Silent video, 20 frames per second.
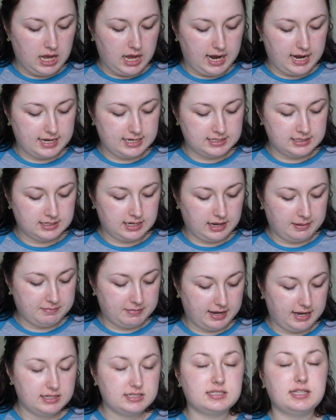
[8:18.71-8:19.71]
And a
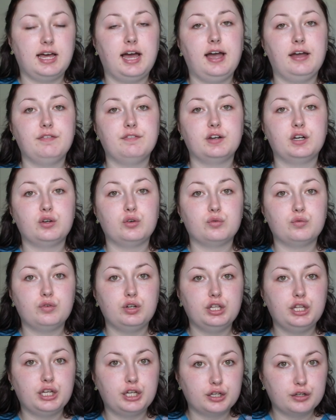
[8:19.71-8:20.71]
mask that I found
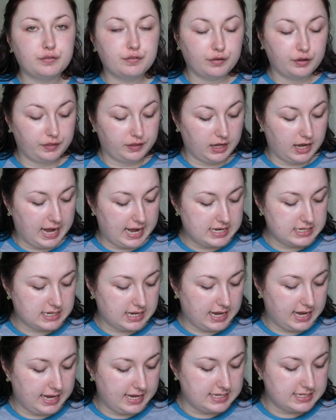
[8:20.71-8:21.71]
really good for that
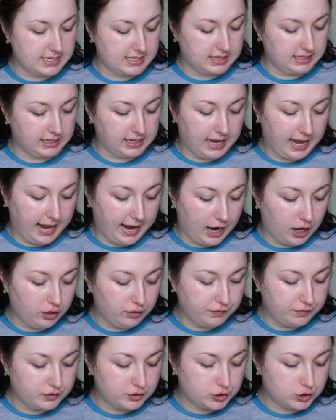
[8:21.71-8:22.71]
is the
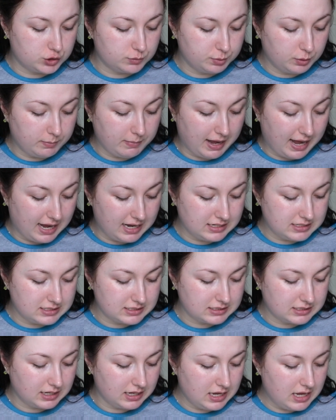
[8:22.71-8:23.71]
e.l.f. Super
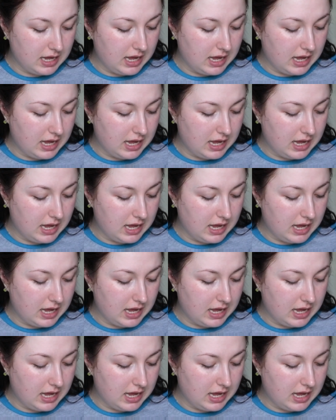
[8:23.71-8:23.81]
Mask.